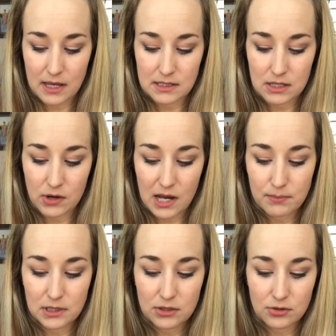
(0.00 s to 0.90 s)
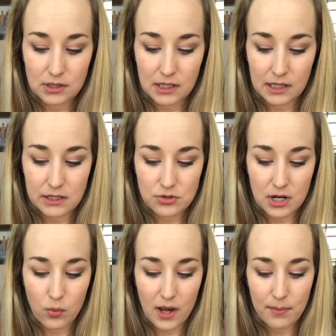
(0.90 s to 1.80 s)
so I'm literally like trying to
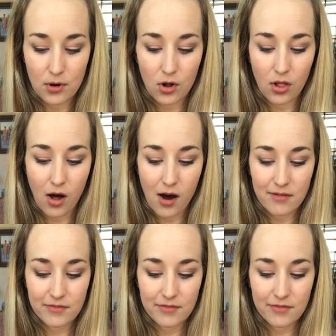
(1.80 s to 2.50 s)
wipe it all off